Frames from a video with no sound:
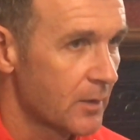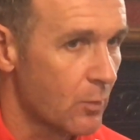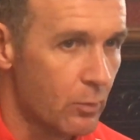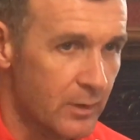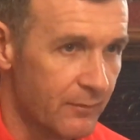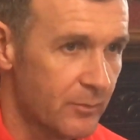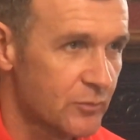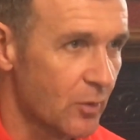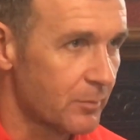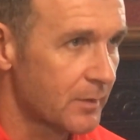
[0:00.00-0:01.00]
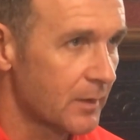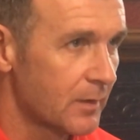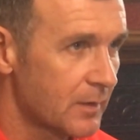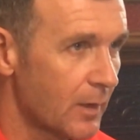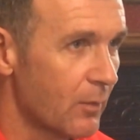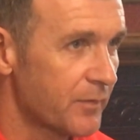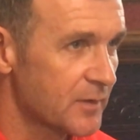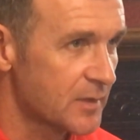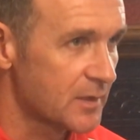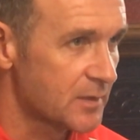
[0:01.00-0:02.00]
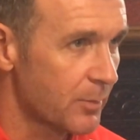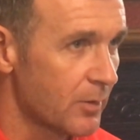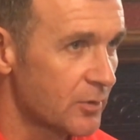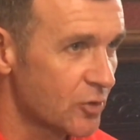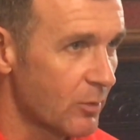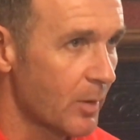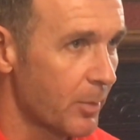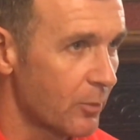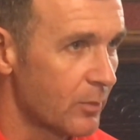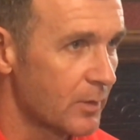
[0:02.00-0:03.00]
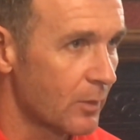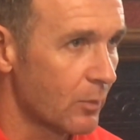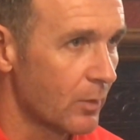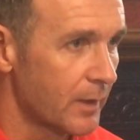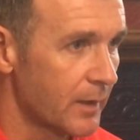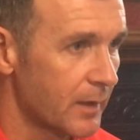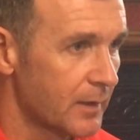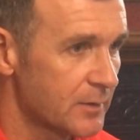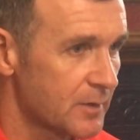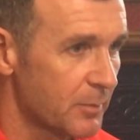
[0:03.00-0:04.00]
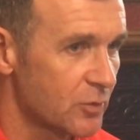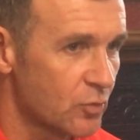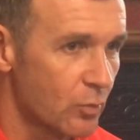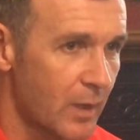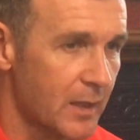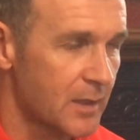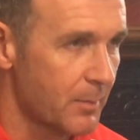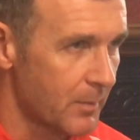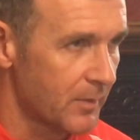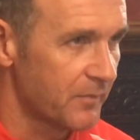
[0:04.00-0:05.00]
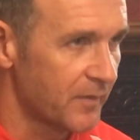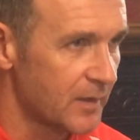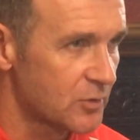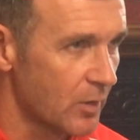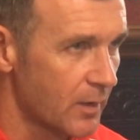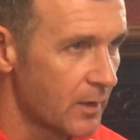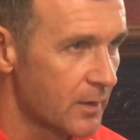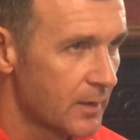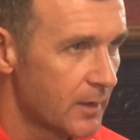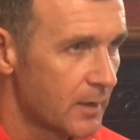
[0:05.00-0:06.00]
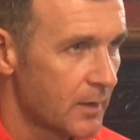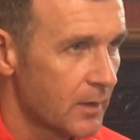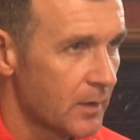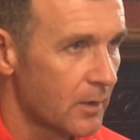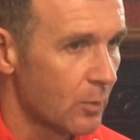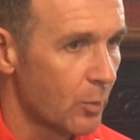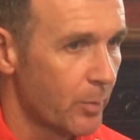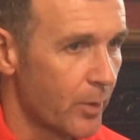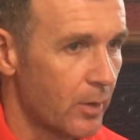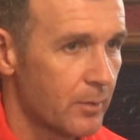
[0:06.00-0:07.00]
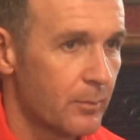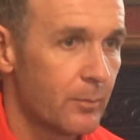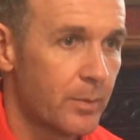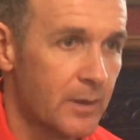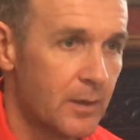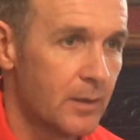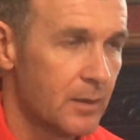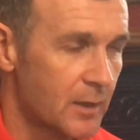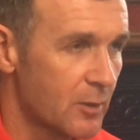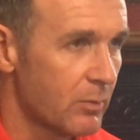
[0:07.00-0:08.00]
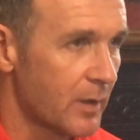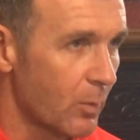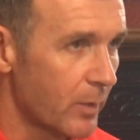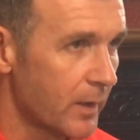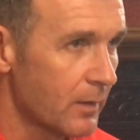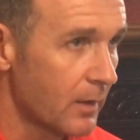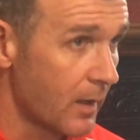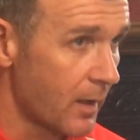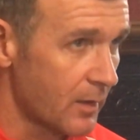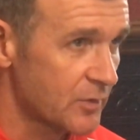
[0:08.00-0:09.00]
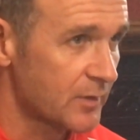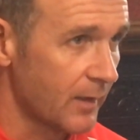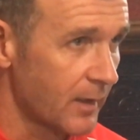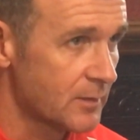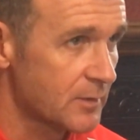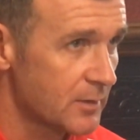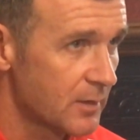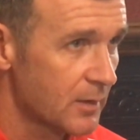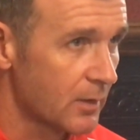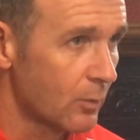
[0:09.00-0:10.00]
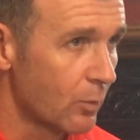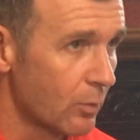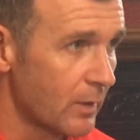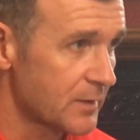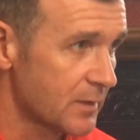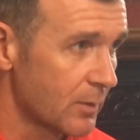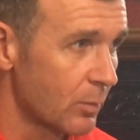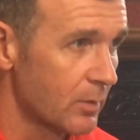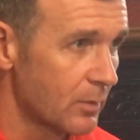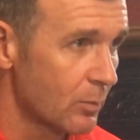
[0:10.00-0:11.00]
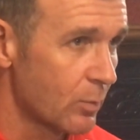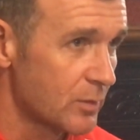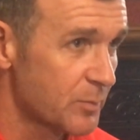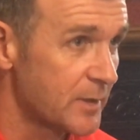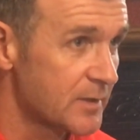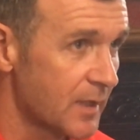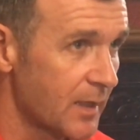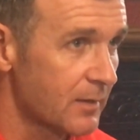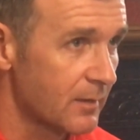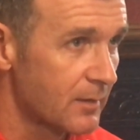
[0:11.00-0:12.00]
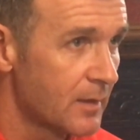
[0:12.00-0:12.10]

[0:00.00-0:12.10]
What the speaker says: go and give them something to get off their seats about and shout about, you know, and it's about show that commitment for each other, you know, but be equally aware of Hearts' strengths, you know, listen to what's been said